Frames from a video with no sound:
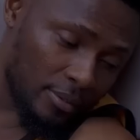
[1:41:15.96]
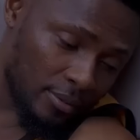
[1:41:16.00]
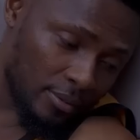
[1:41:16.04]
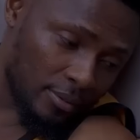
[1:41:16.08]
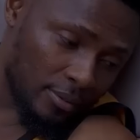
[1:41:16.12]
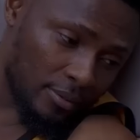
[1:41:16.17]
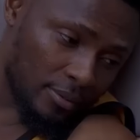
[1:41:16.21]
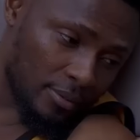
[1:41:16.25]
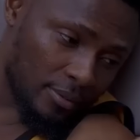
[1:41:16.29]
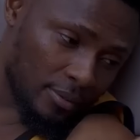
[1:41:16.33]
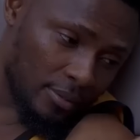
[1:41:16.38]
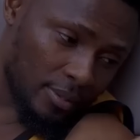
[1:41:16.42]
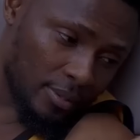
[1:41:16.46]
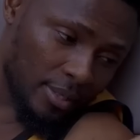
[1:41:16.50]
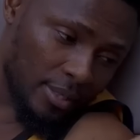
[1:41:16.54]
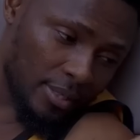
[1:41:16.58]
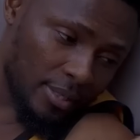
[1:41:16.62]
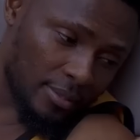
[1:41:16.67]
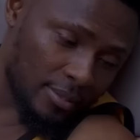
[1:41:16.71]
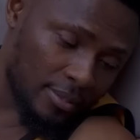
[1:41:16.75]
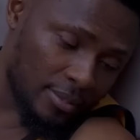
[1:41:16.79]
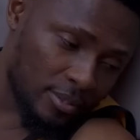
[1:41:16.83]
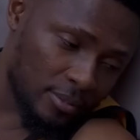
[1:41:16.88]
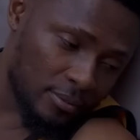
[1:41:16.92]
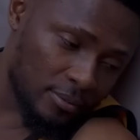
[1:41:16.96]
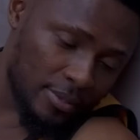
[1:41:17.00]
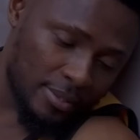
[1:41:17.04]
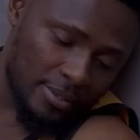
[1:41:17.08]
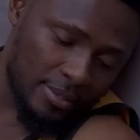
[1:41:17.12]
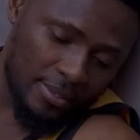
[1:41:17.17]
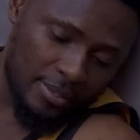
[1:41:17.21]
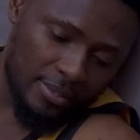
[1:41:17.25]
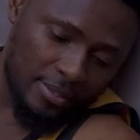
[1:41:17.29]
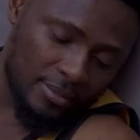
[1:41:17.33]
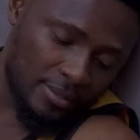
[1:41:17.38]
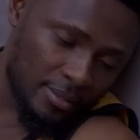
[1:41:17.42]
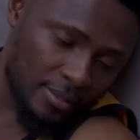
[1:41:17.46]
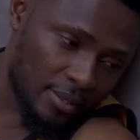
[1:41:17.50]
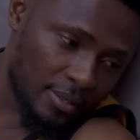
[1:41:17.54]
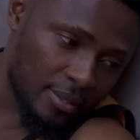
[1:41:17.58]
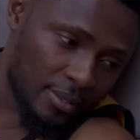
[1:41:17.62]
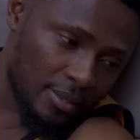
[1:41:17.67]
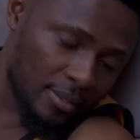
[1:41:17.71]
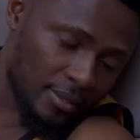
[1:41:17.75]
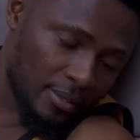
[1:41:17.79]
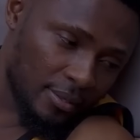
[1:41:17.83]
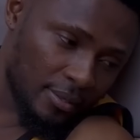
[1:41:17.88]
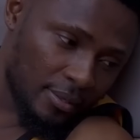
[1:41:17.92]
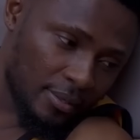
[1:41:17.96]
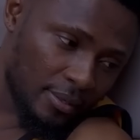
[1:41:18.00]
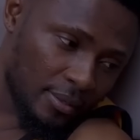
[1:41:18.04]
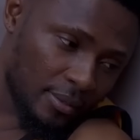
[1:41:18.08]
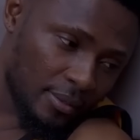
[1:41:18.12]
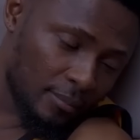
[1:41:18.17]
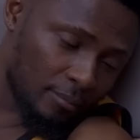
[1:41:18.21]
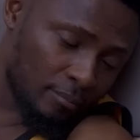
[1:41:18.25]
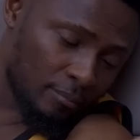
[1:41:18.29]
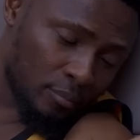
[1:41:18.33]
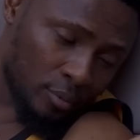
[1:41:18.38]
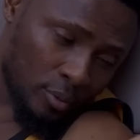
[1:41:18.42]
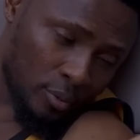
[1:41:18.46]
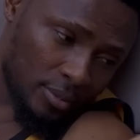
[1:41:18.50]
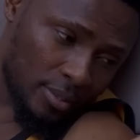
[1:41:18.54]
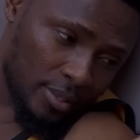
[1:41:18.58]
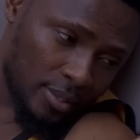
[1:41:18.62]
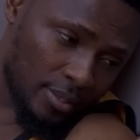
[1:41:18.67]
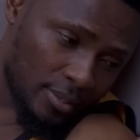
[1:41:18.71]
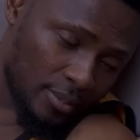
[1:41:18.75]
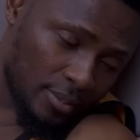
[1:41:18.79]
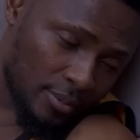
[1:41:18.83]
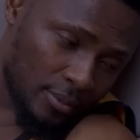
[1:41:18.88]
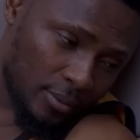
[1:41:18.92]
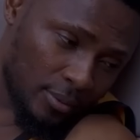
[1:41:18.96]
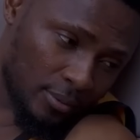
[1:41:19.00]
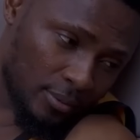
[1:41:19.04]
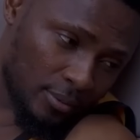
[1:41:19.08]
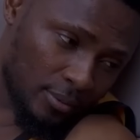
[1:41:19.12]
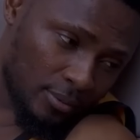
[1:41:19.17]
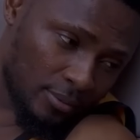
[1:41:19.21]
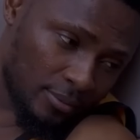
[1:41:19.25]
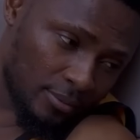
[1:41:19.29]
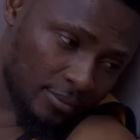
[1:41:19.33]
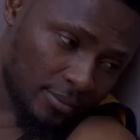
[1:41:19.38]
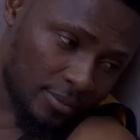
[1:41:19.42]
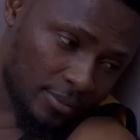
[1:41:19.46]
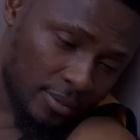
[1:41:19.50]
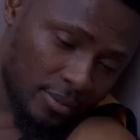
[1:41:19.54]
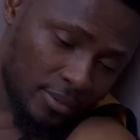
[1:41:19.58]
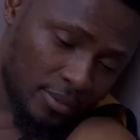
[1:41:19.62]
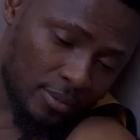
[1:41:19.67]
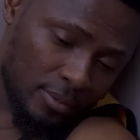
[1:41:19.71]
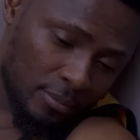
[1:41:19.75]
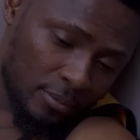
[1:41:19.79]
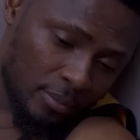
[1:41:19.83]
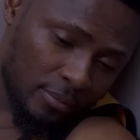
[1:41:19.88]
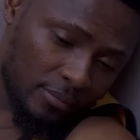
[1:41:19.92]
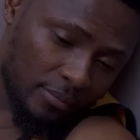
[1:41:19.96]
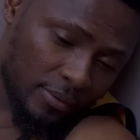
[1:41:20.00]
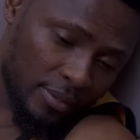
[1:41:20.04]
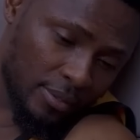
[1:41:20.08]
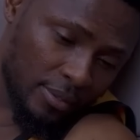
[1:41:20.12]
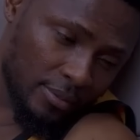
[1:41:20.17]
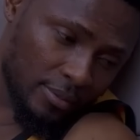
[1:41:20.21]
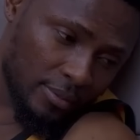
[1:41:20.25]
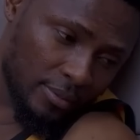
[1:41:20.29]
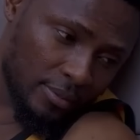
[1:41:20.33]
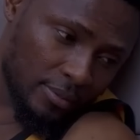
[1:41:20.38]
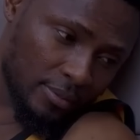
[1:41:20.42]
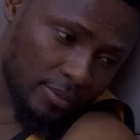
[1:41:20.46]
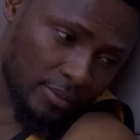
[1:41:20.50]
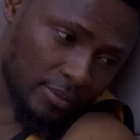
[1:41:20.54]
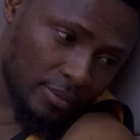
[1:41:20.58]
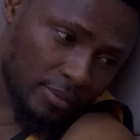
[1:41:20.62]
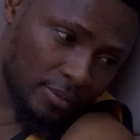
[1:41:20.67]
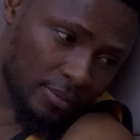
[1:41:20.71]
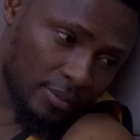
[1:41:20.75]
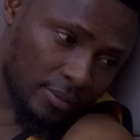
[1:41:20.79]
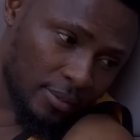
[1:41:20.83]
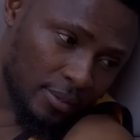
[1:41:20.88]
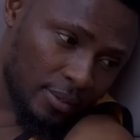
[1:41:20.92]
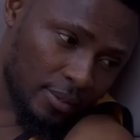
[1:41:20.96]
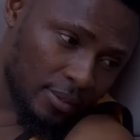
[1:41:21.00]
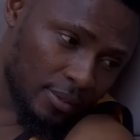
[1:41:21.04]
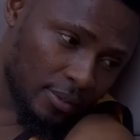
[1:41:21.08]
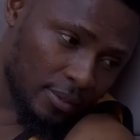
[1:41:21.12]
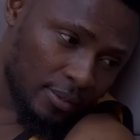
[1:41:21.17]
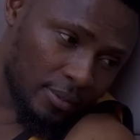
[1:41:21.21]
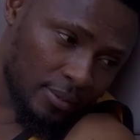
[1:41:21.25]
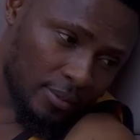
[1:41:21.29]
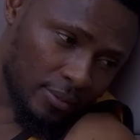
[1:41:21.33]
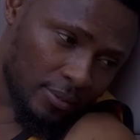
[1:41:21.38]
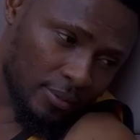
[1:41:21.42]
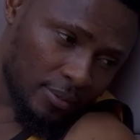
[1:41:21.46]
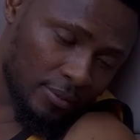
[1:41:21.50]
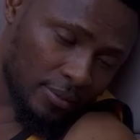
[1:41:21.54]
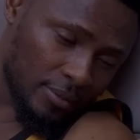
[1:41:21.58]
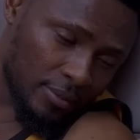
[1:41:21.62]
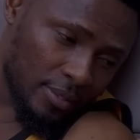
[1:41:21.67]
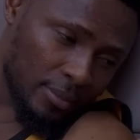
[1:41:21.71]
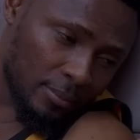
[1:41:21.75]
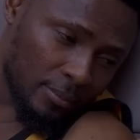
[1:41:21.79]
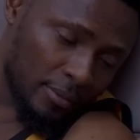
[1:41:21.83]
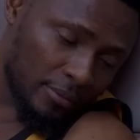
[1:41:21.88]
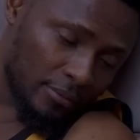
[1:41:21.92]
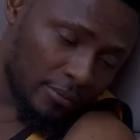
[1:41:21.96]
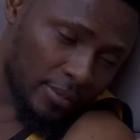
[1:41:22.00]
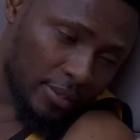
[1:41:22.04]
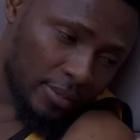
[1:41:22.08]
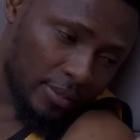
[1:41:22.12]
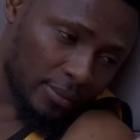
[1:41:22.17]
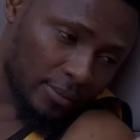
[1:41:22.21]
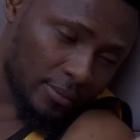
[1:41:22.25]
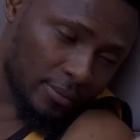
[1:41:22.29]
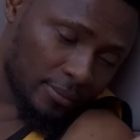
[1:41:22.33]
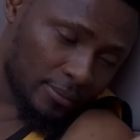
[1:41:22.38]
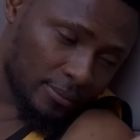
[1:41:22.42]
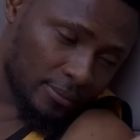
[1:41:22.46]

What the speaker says: good and strategic project goal to the supervisors on the semi-final.